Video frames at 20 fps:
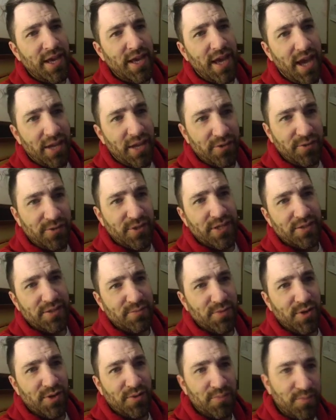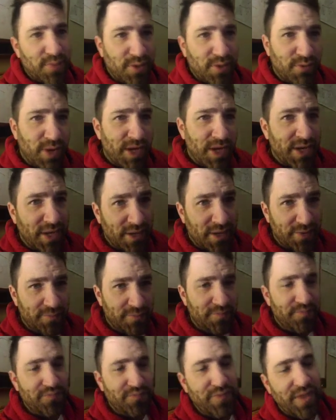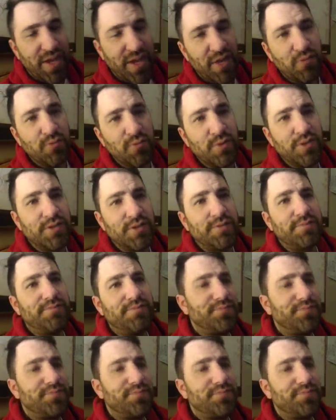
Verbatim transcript: I'll do that tomorrow. But right now, I will,